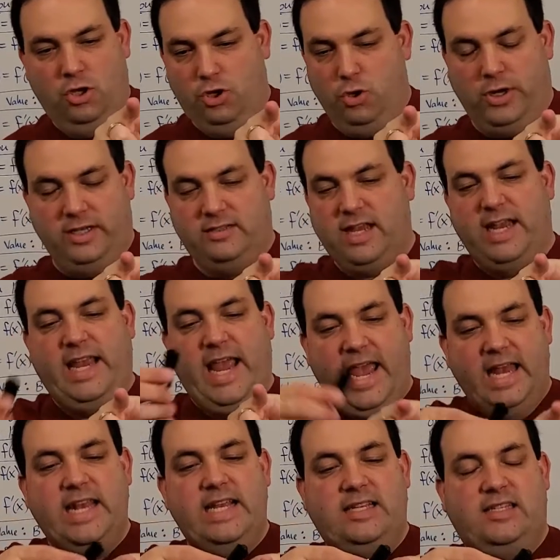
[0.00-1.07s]
You can take
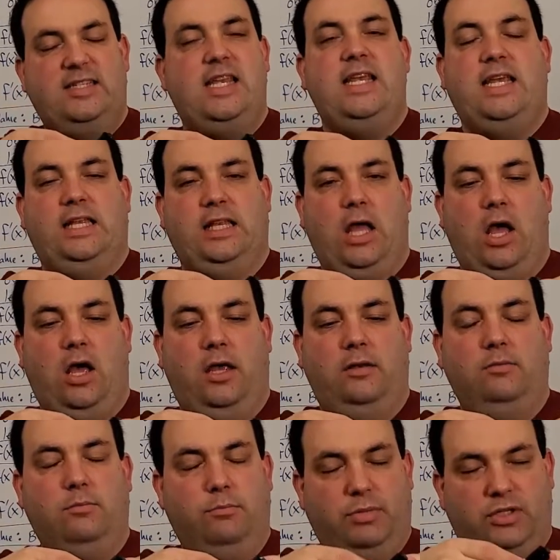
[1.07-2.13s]
any secant
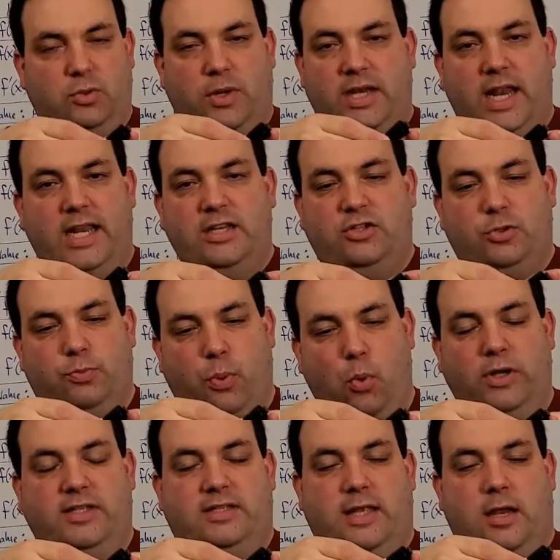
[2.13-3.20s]
line between any 2
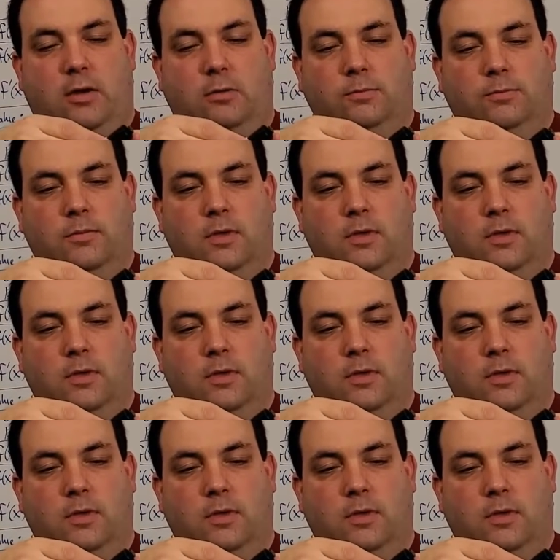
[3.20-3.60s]
points there,